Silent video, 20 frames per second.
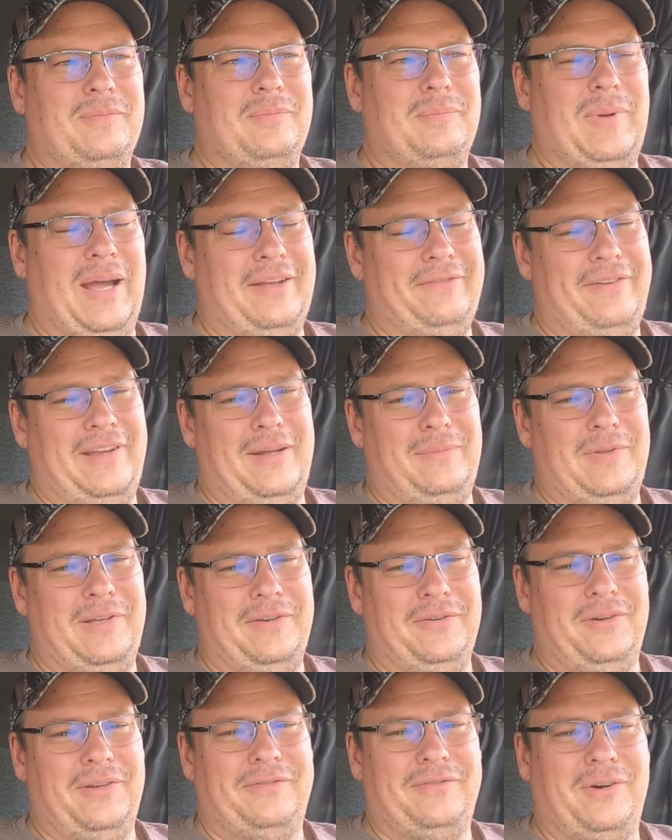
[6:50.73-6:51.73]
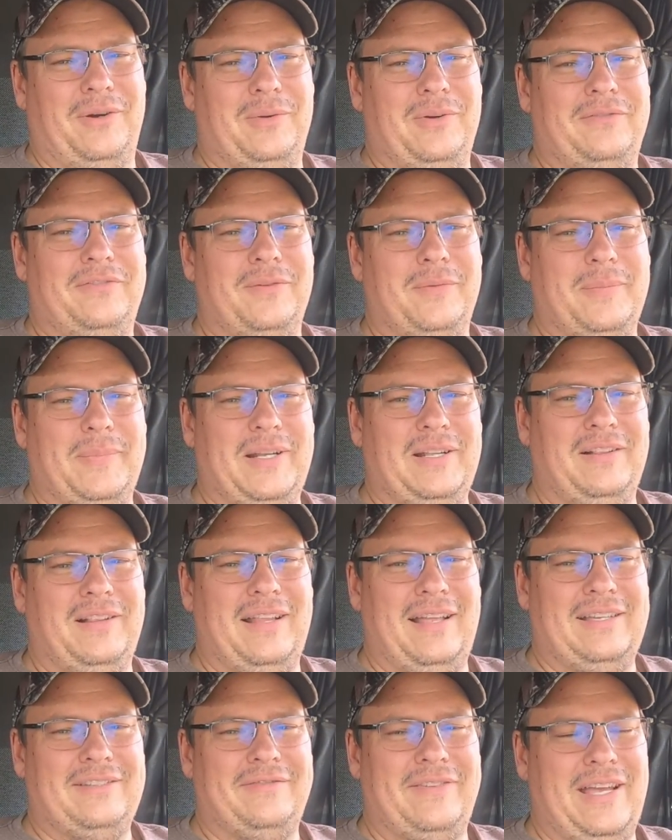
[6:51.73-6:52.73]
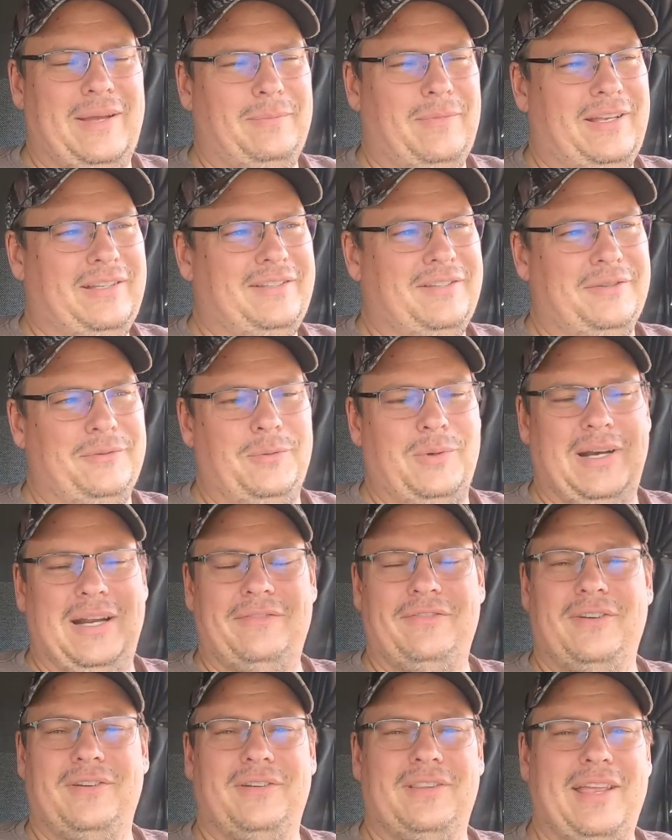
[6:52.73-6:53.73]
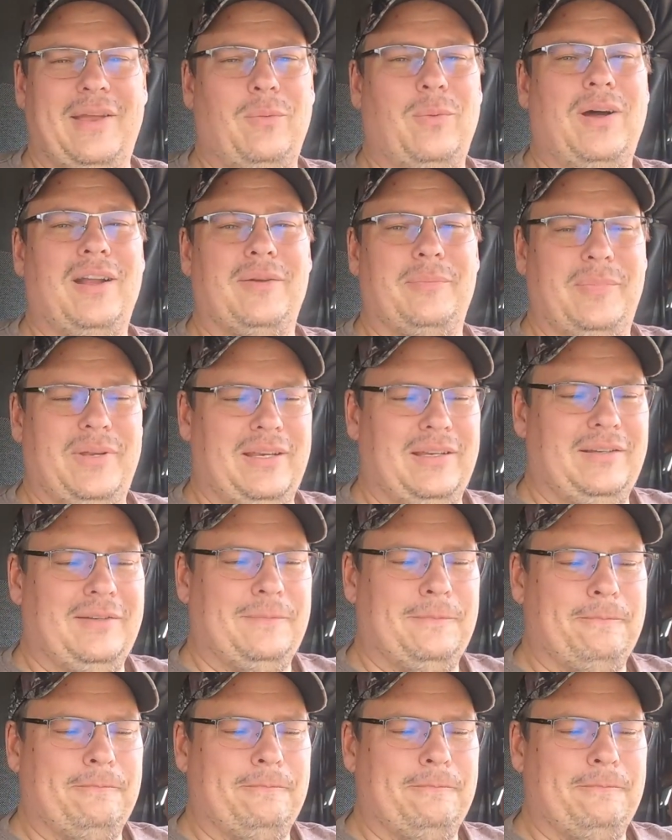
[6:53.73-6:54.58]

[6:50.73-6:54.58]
my family going forward from a middle class family to whatever they want to be.